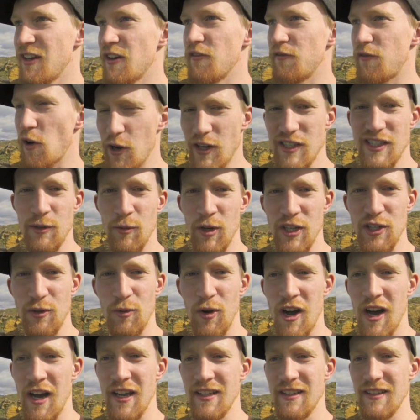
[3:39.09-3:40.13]
focus on what you
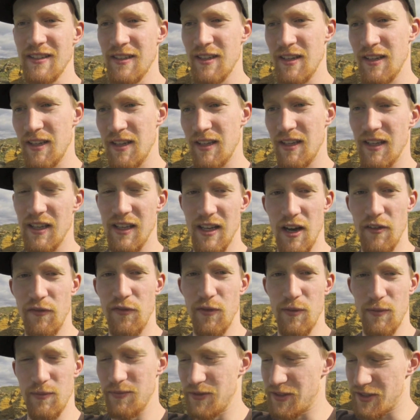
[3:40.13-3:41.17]
want,
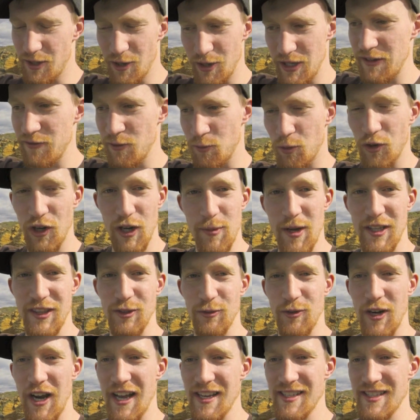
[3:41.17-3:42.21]
don't even worry about
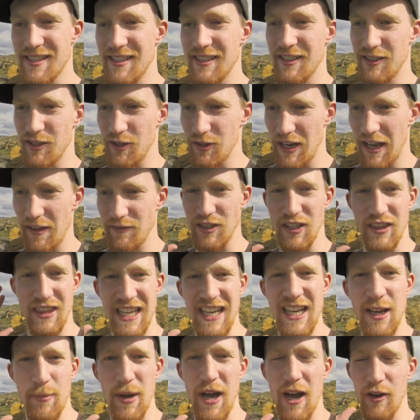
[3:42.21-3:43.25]
the rest, don't have to
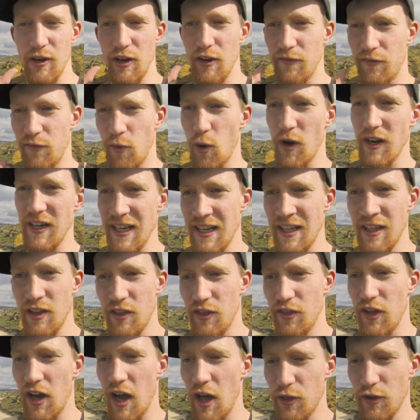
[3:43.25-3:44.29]
think about avoiding
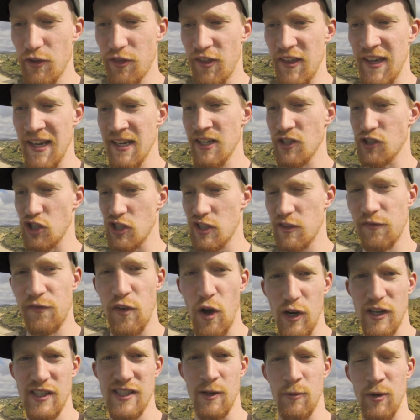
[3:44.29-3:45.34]
the other thing, just
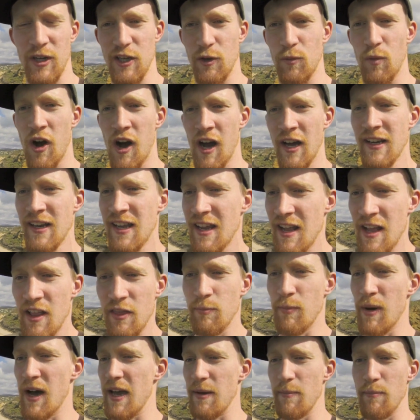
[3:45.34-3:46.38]
focus on what you want.
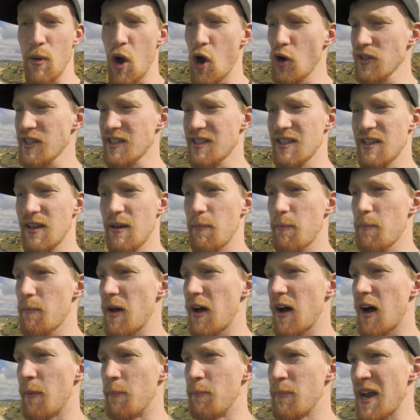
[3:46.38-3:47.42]
My most
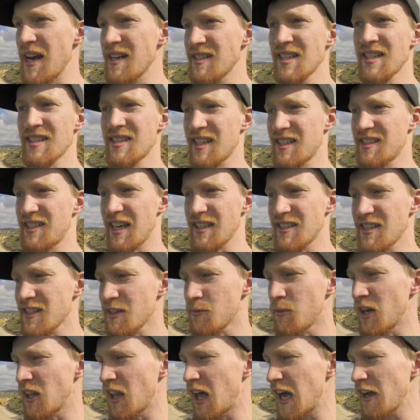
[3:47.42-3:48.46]
amazing successes
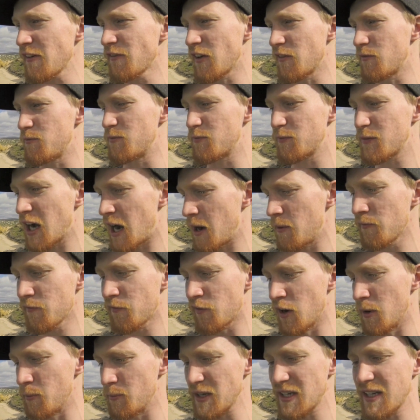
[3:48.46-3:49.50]
in my life have come
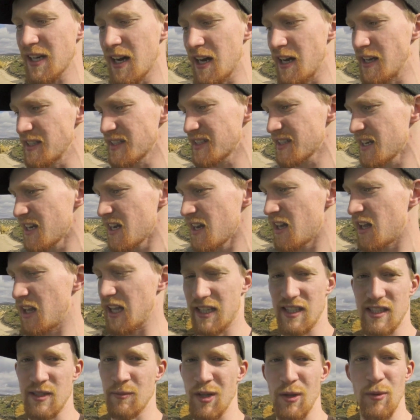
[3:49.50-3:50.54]
from because,
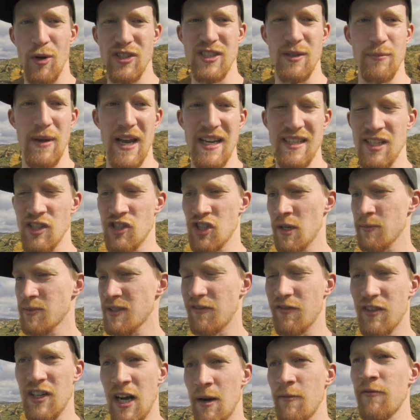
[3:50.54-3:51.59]
like some of the most amazing jumps
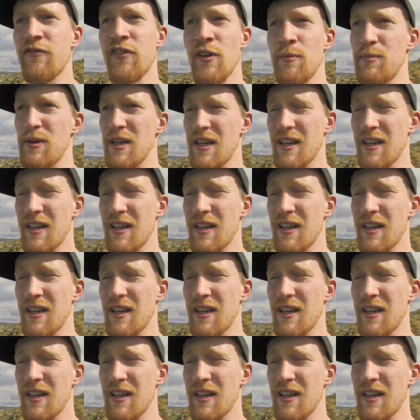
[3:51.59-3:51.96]
have come from